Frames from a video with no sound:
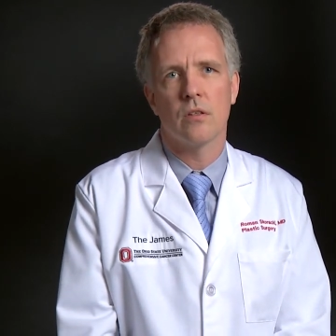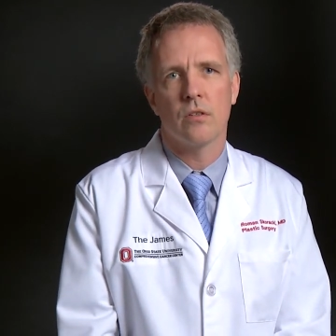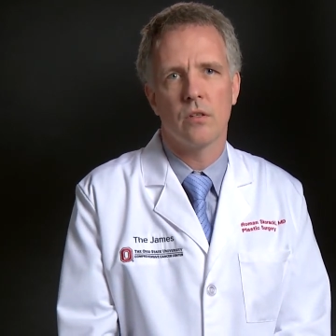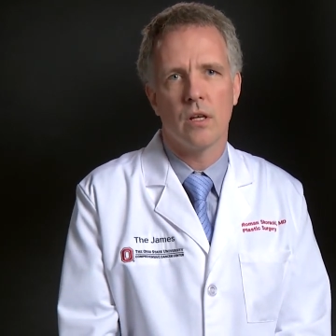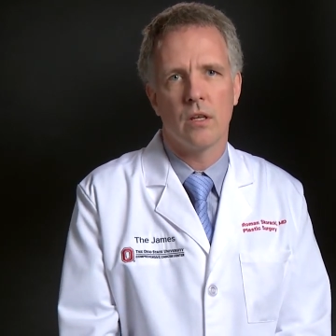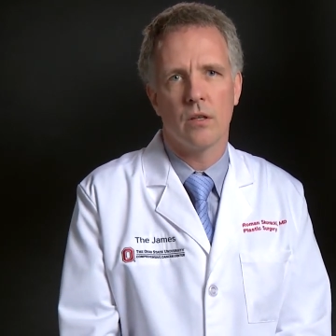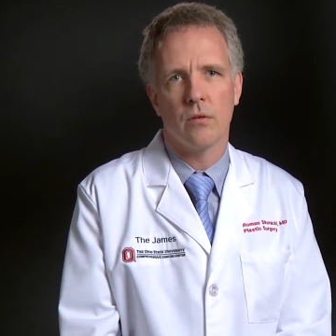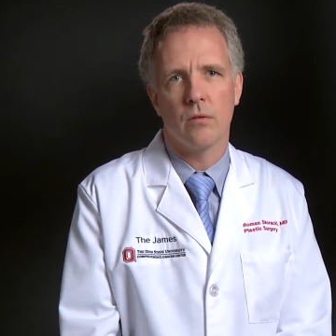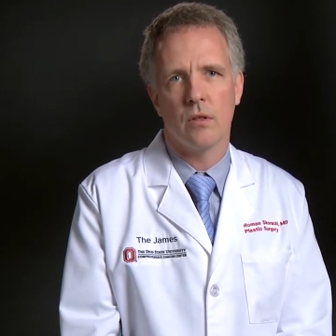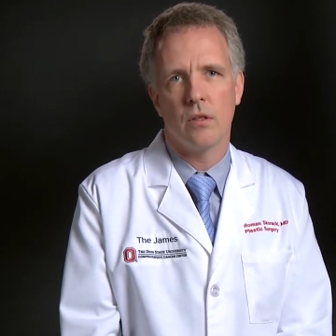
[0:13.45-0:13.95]

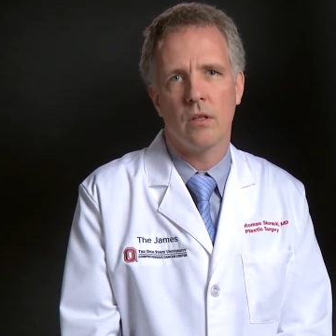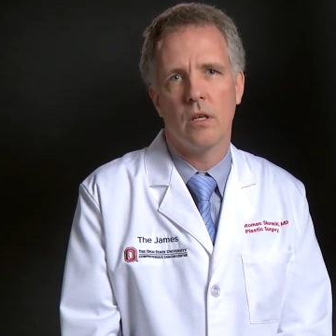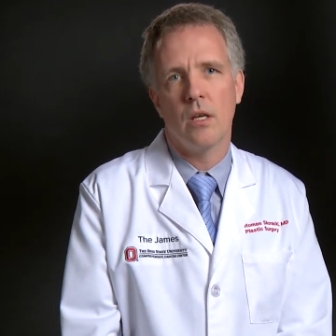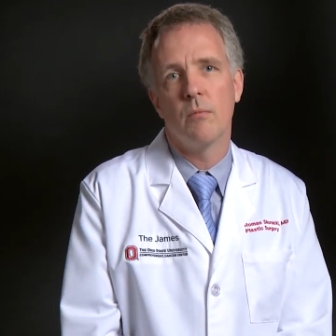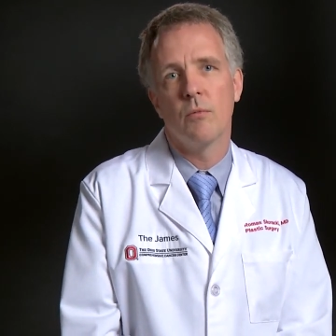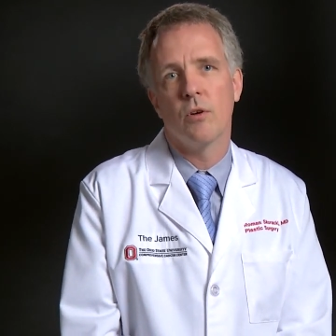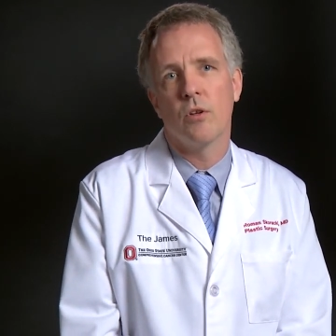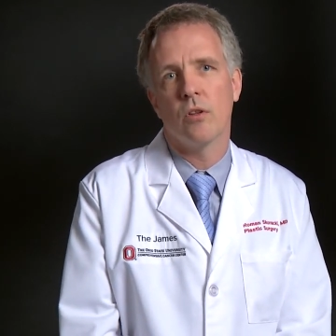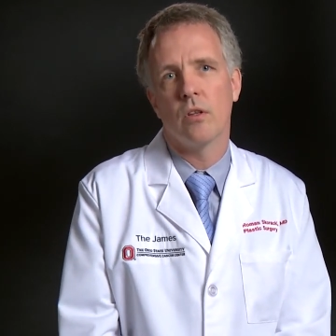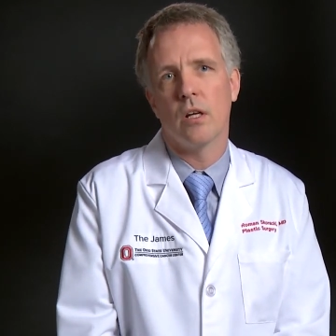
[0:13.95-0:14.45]
together with
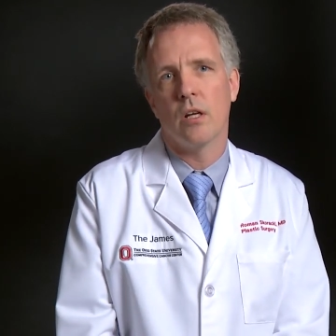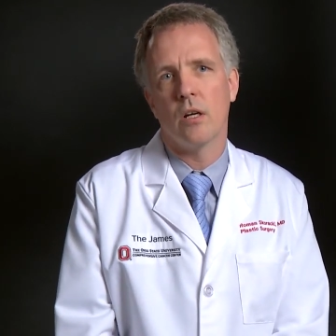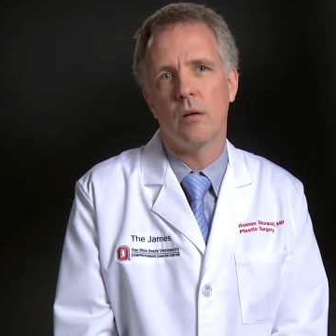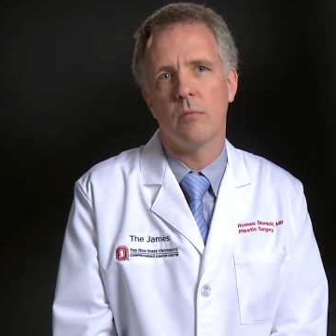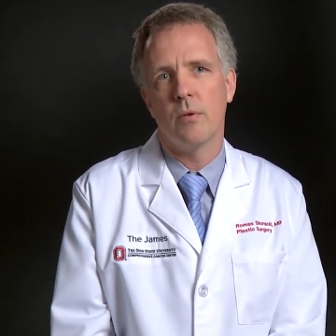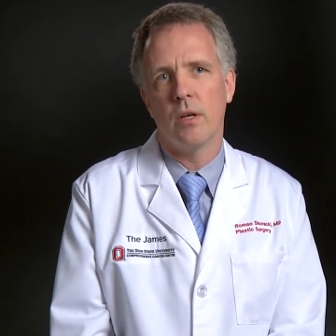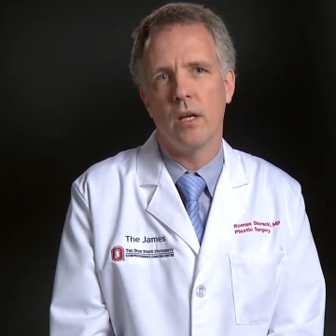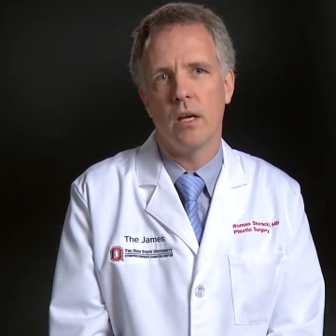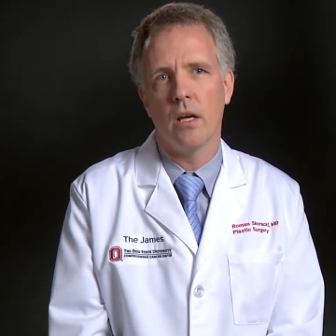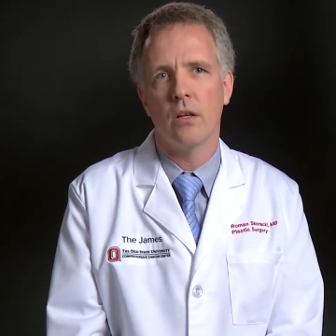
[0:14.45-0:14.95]

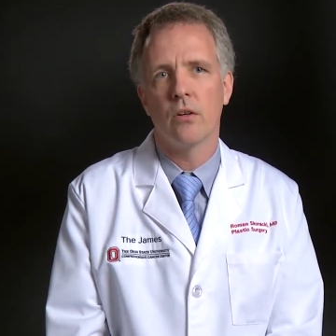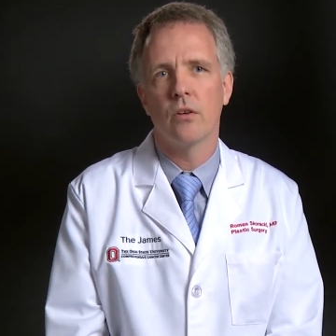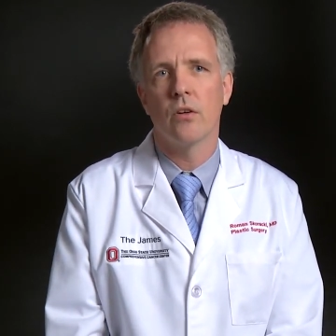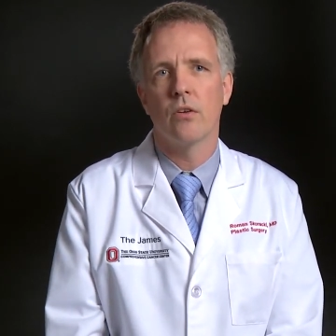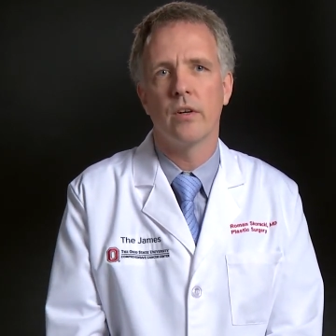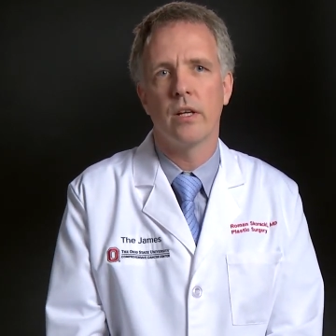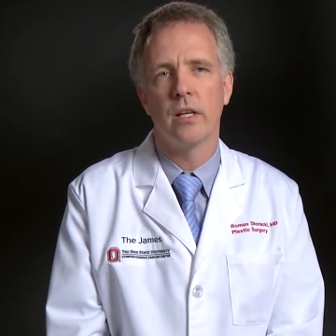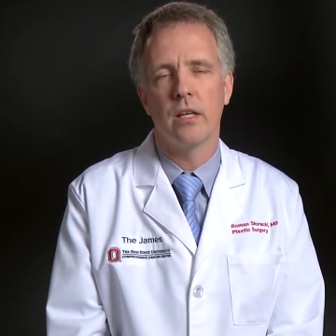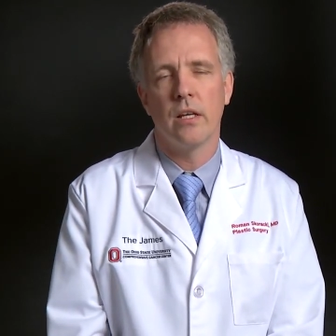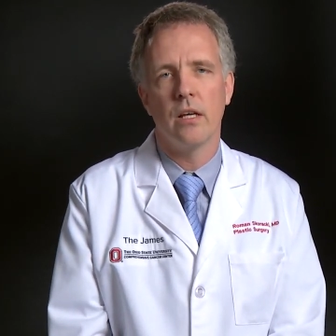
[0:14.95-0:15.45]
chemotherapy and
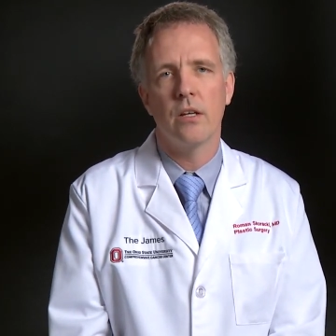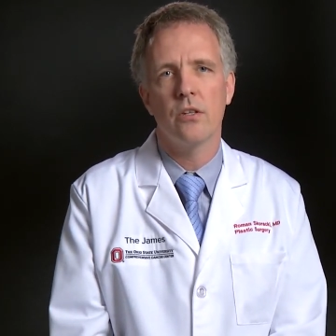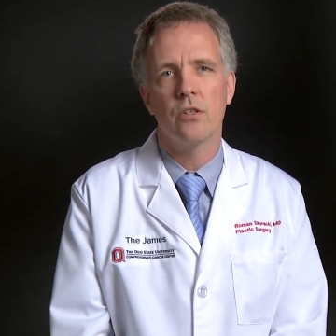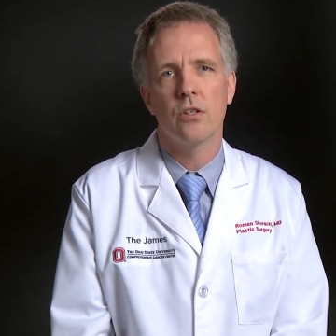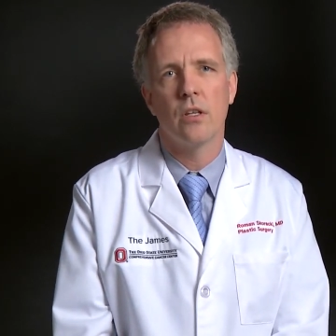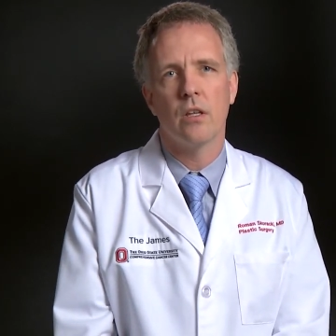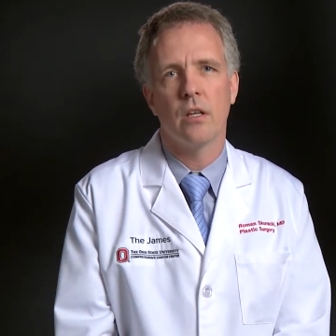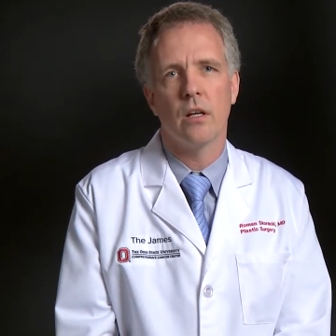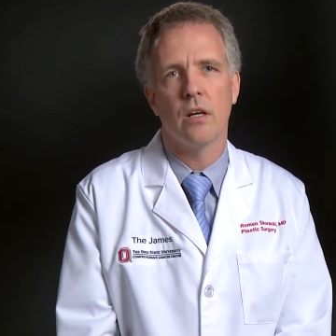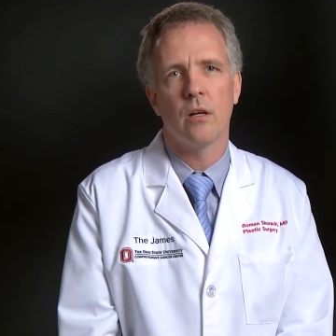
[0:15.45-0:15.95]
or
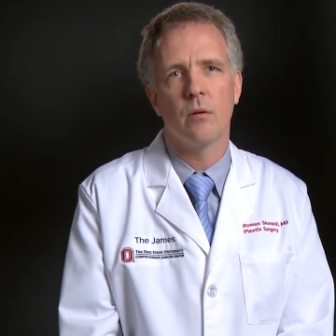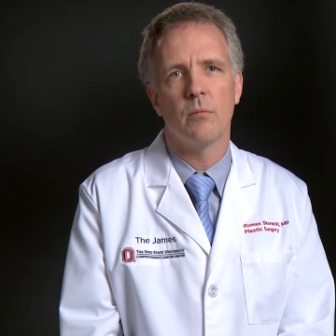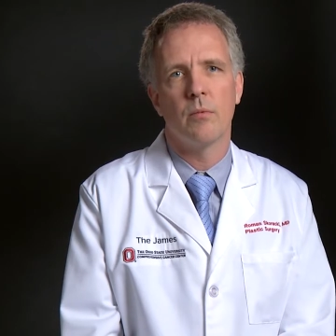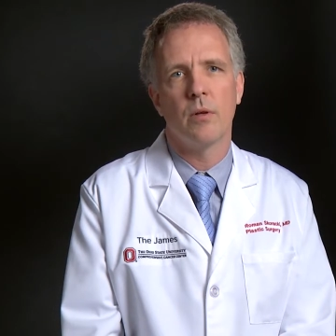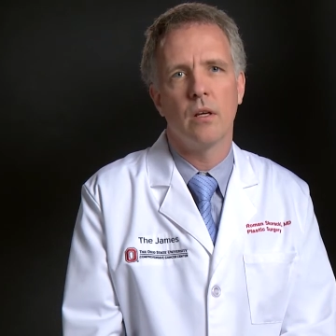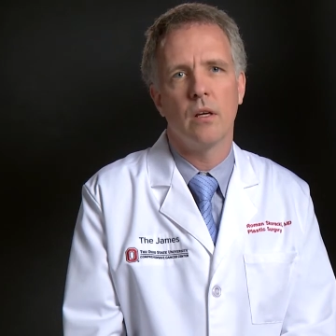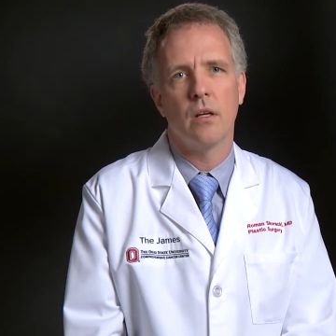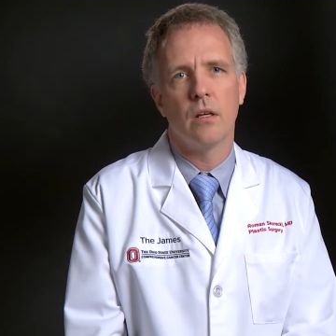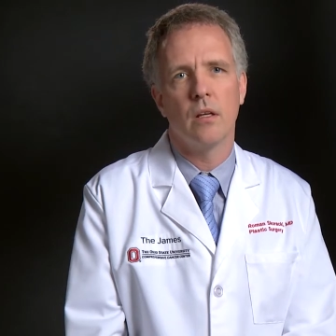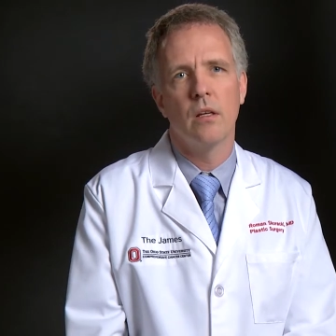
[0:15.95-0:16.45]
radiation
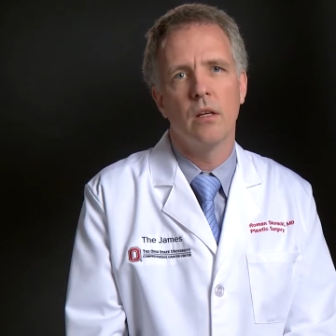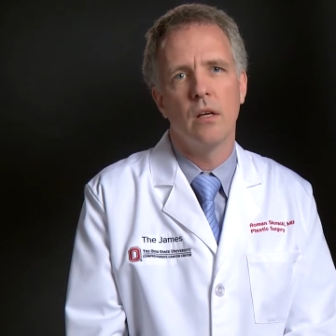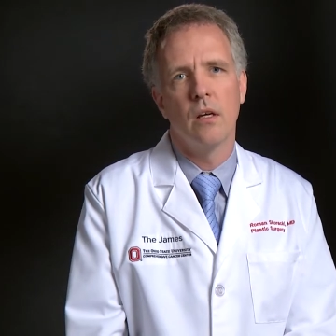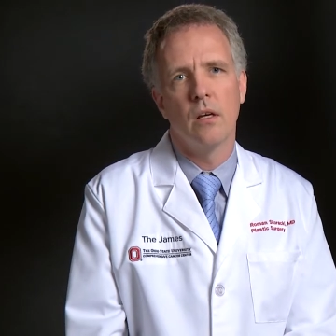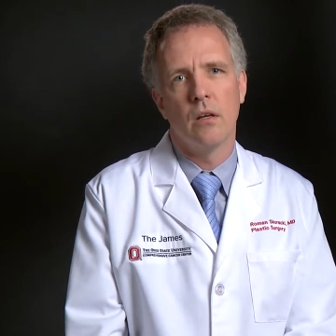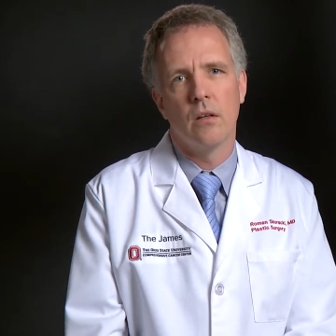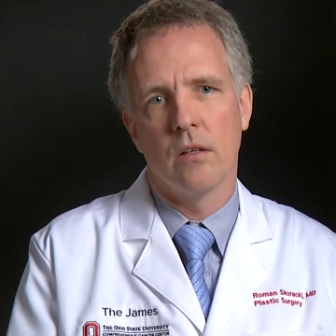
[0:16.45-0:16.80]
therapy, and